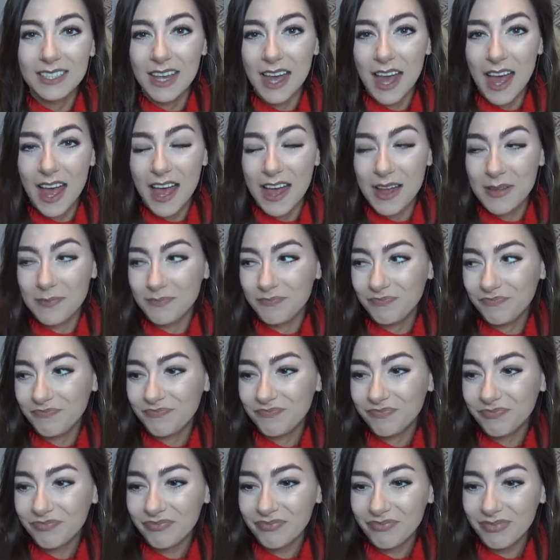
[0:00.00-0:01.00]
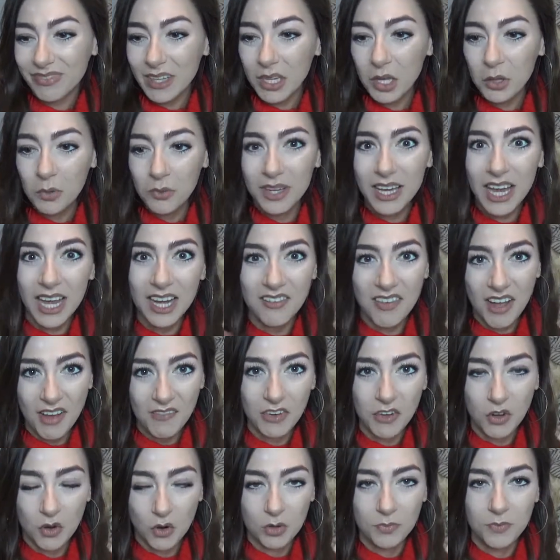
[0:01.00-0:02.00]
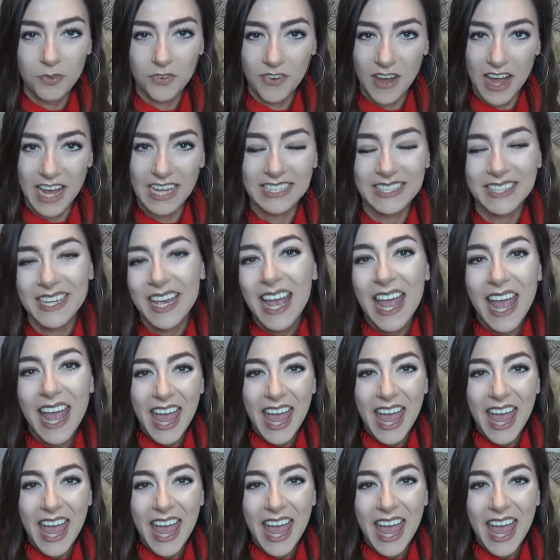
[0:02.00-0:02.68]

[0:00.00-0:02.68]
We kind of have a group of us.